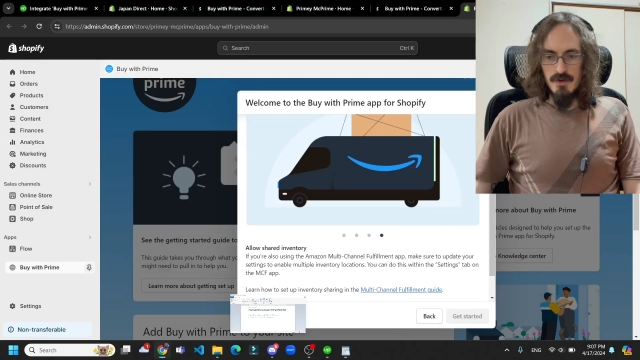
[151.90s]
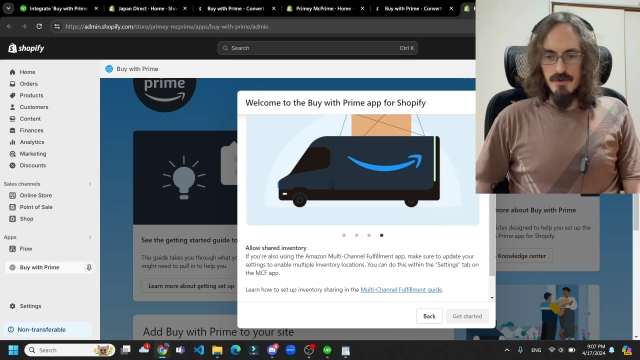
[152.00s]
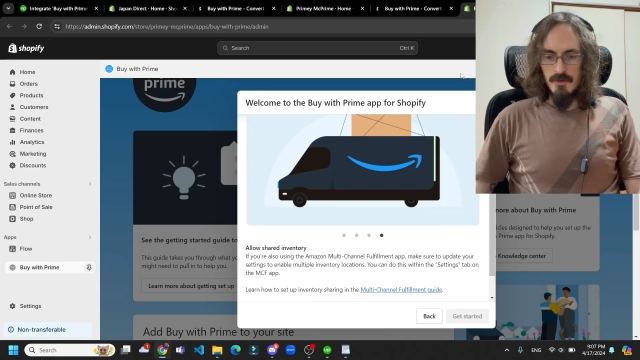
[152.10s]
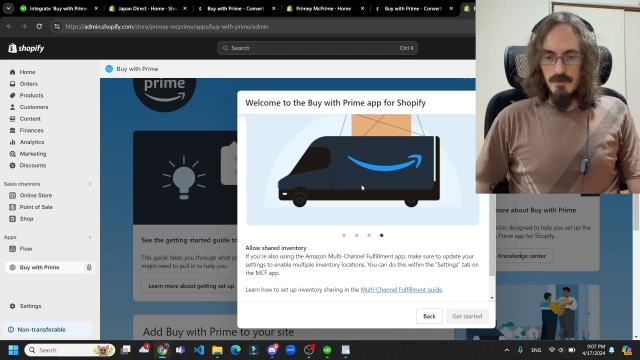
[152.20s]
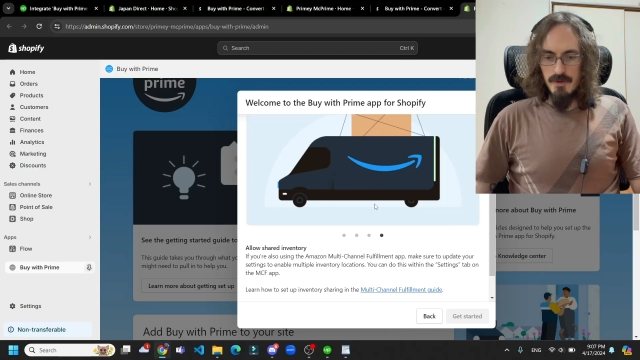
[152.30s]

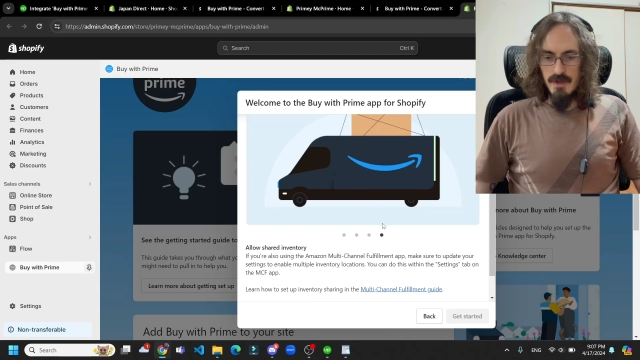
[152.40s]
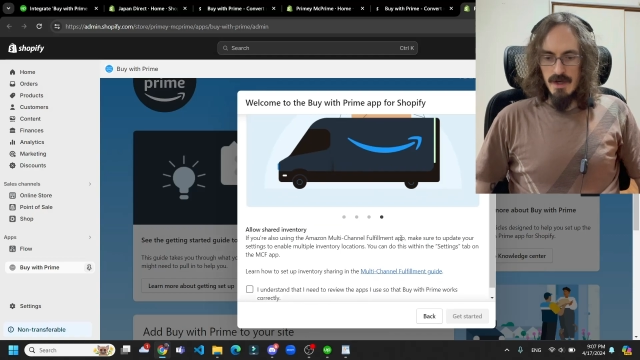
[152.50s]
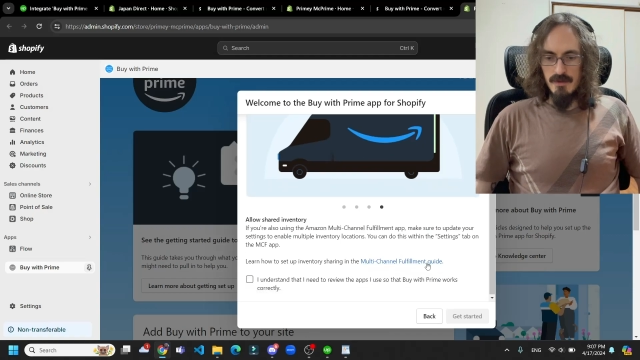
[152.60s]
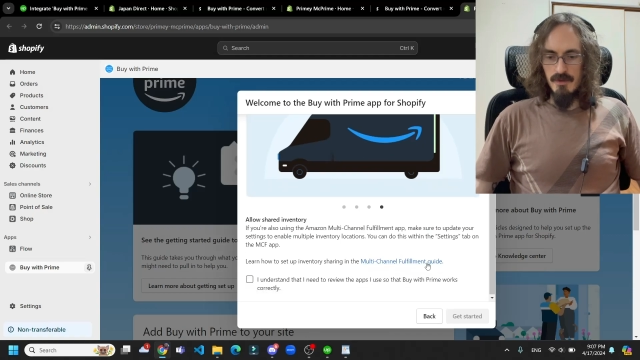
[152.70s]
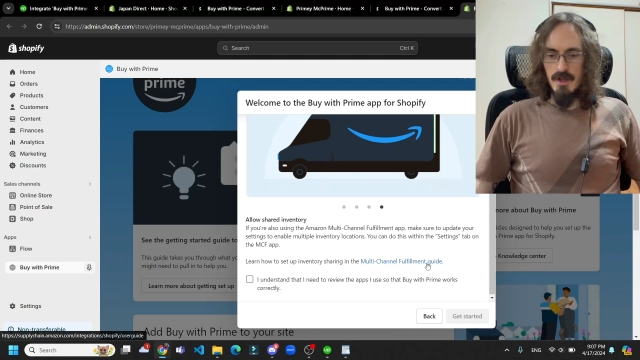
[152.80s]
deal with
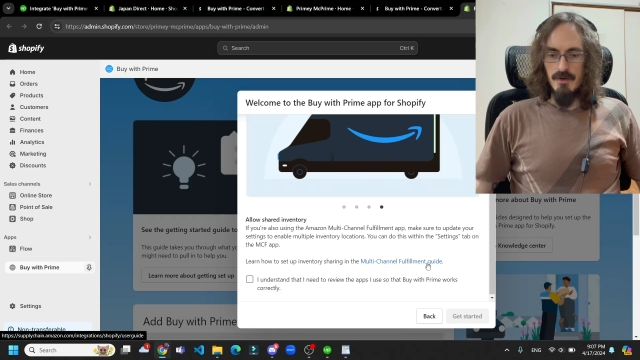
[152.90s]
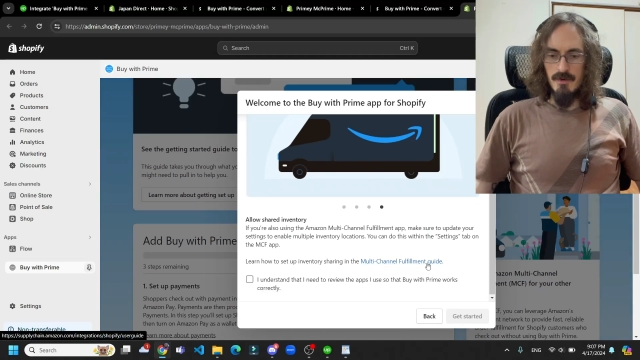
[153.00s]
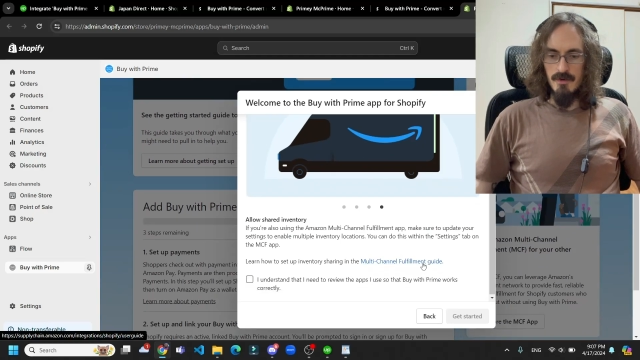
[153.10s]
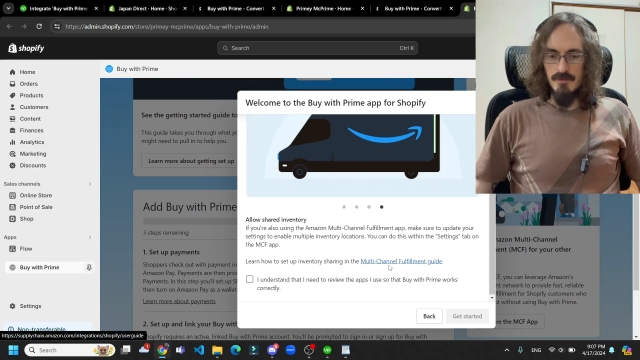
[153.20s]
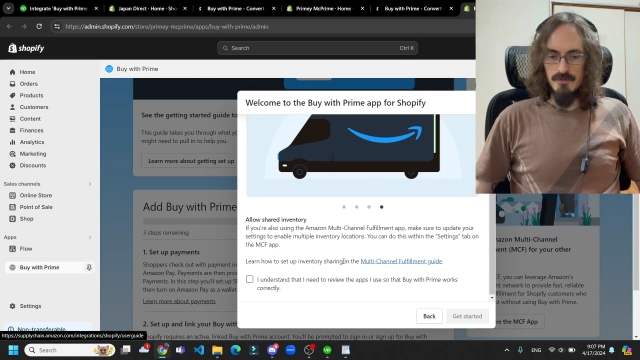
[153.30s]
that
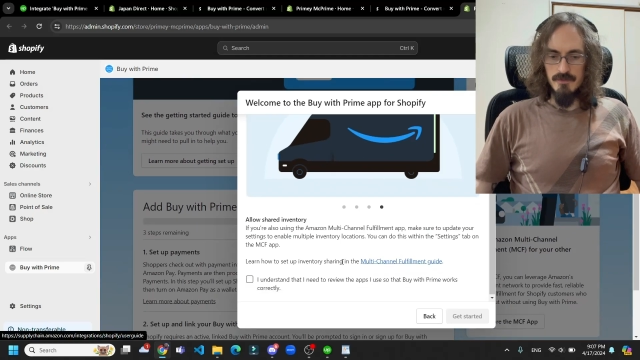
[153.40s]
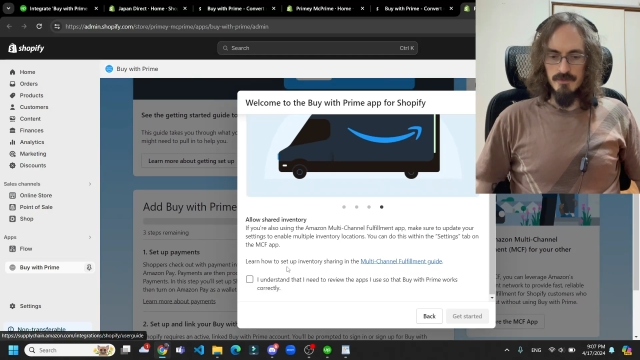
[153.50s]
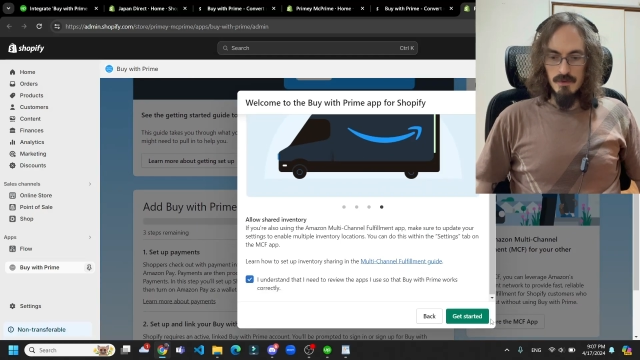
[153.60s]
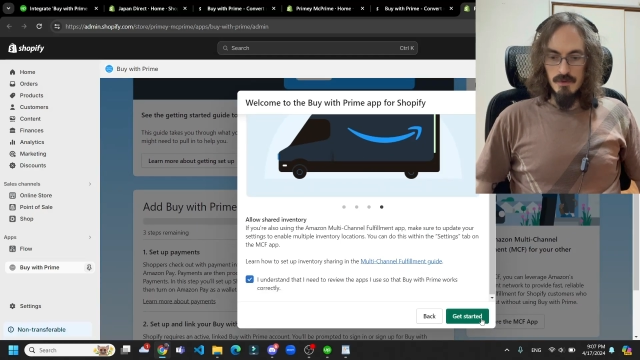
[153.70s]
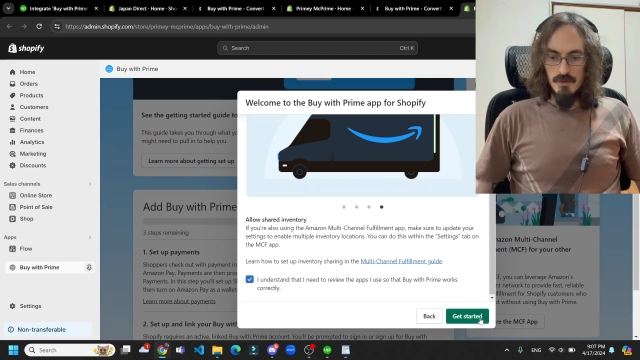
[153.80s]
later.
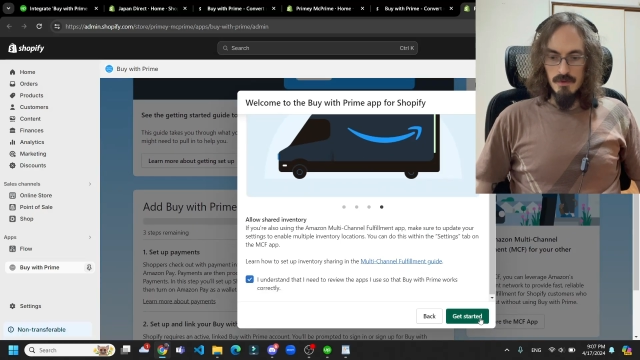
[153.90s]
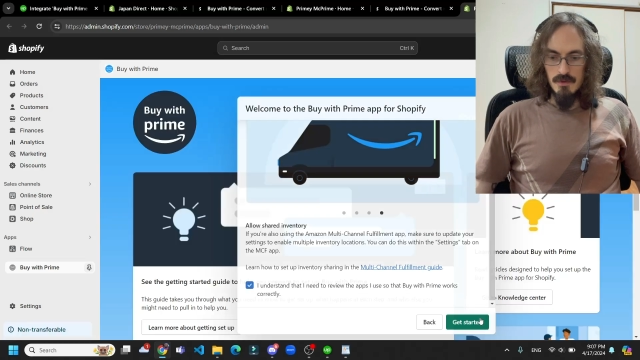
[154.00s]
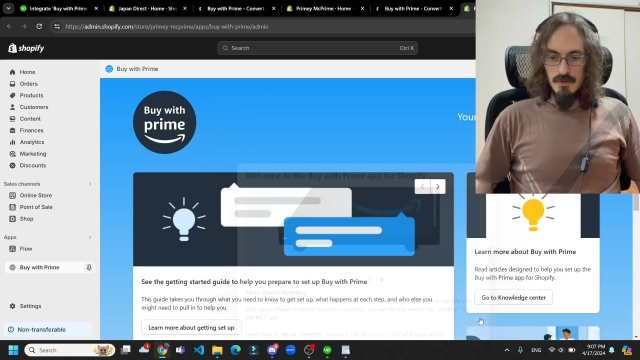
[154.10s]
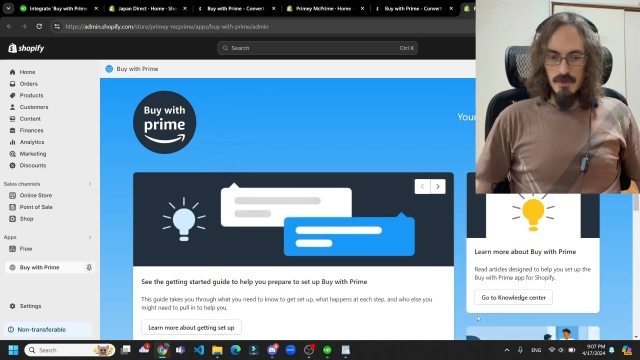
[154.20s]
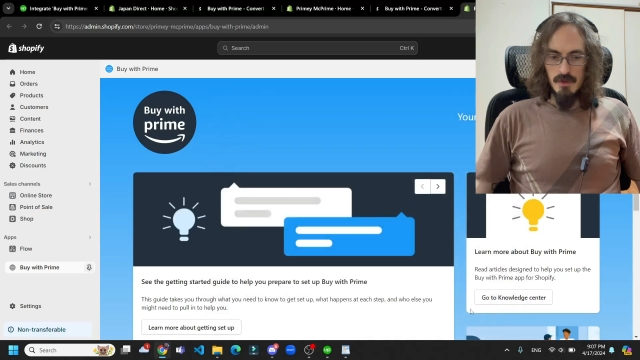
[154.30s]

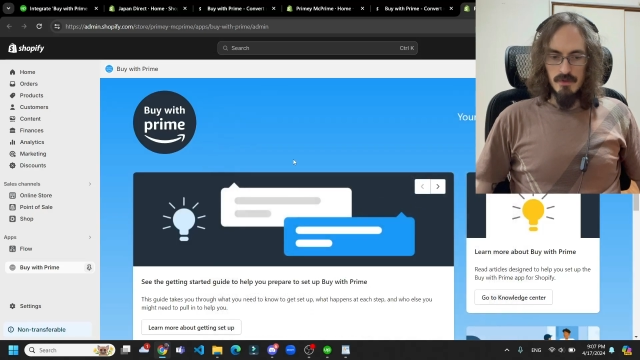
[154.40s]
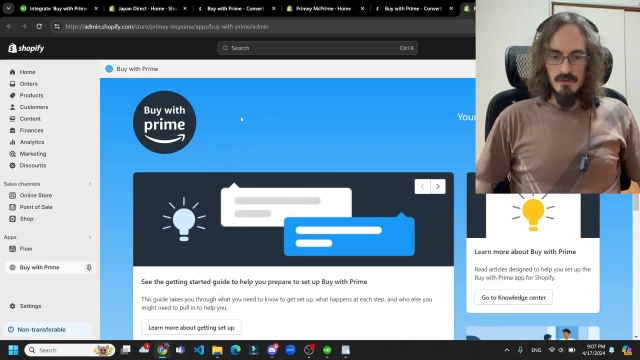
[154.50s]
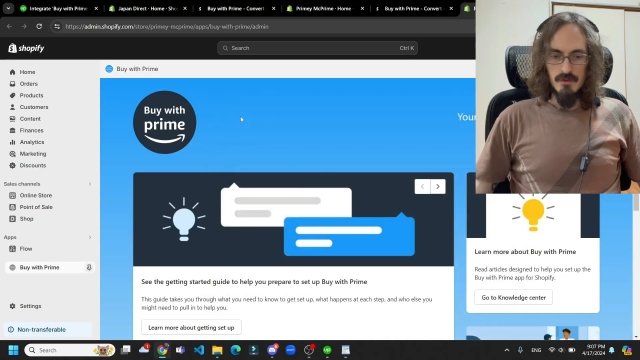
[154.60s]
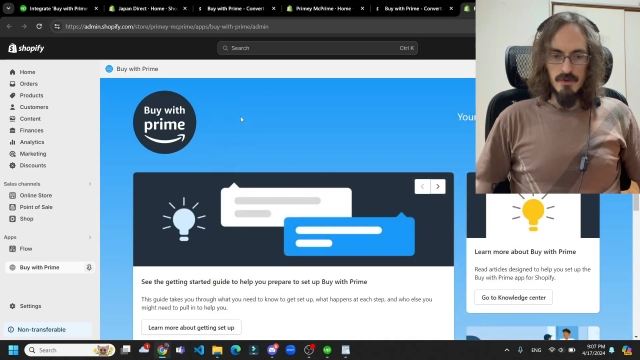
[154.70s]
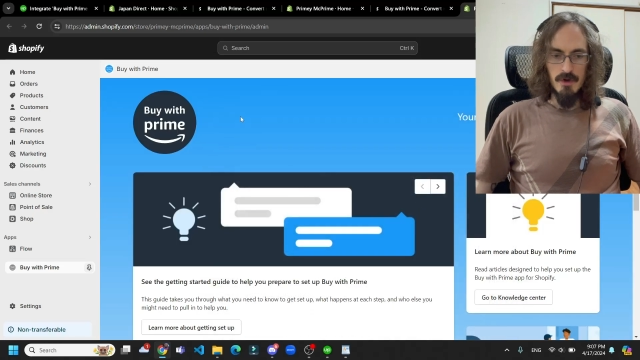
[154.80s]
Get
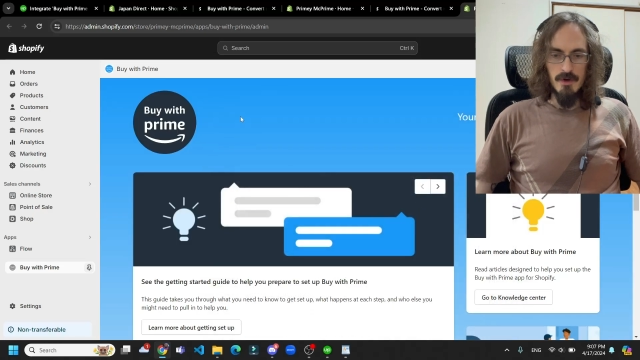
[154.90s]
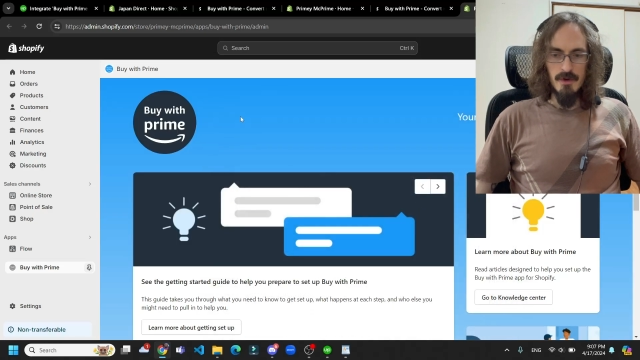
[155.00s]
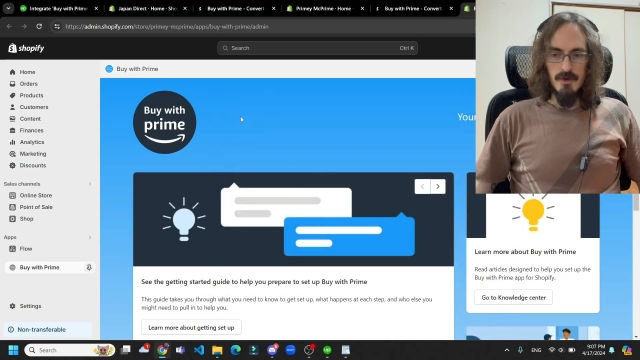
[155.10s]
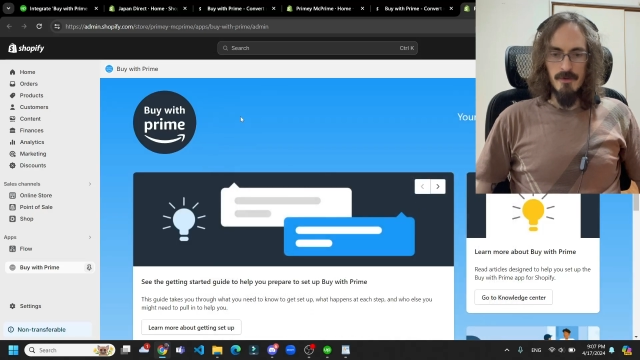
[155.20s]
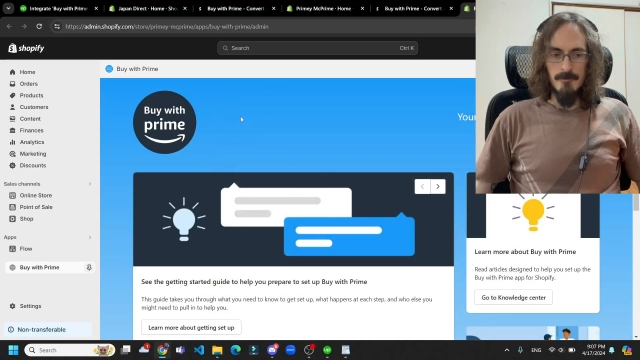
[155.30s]

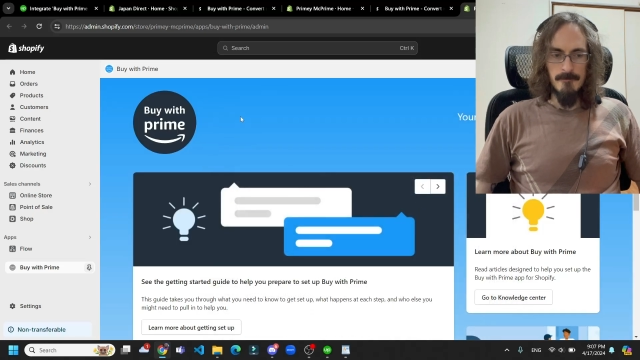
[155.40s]
started.